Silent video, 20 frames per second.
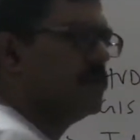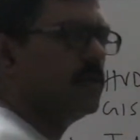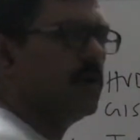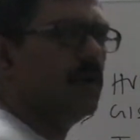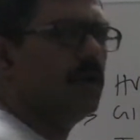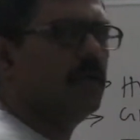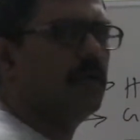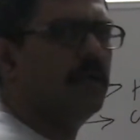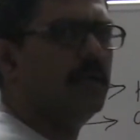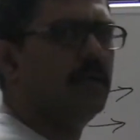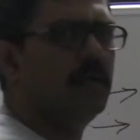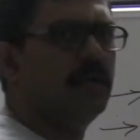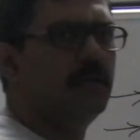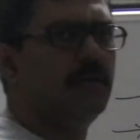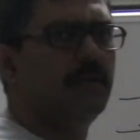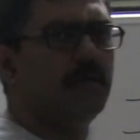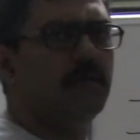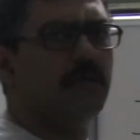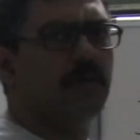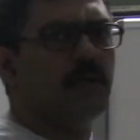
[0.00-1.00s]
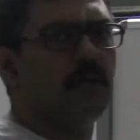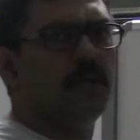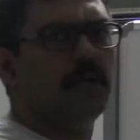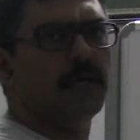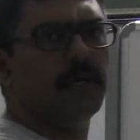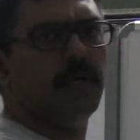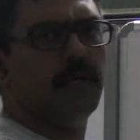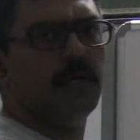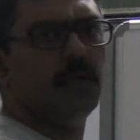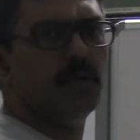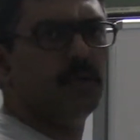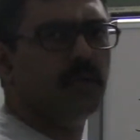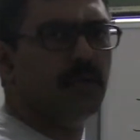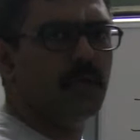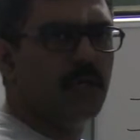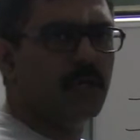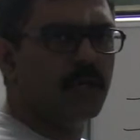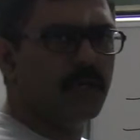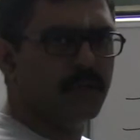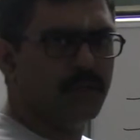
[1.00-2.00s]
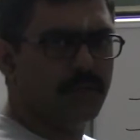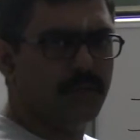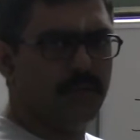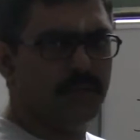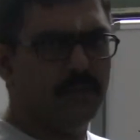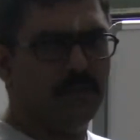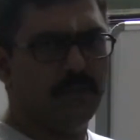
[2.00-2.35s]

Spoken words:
is already connected to the earth.